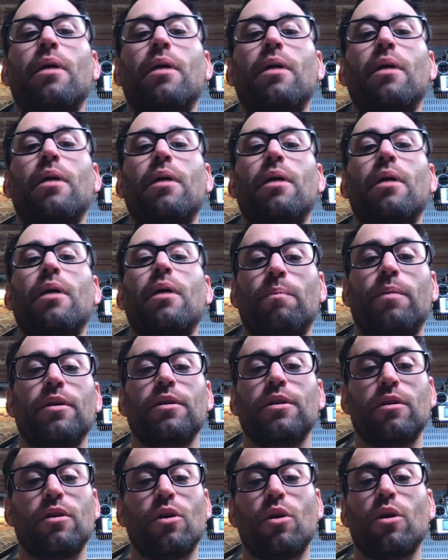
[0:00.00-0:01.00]
Not
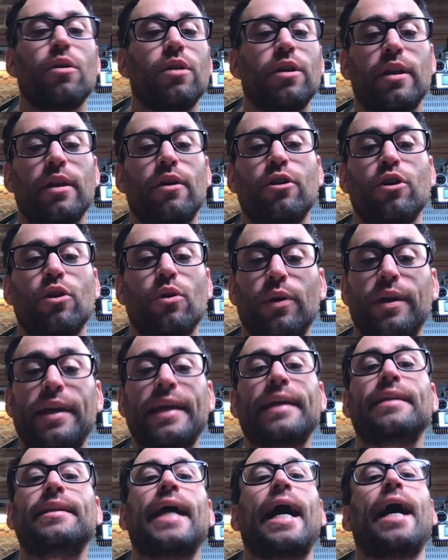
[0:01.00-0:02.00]
only are you
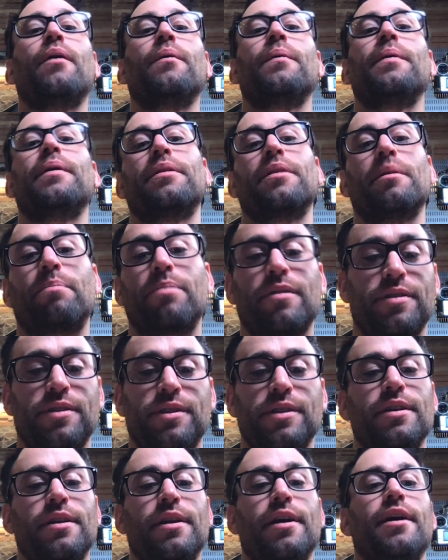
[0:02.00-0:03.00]
looking down at the
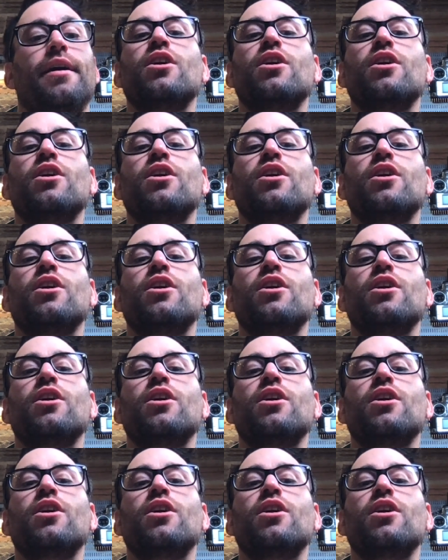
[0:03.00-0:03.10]
person,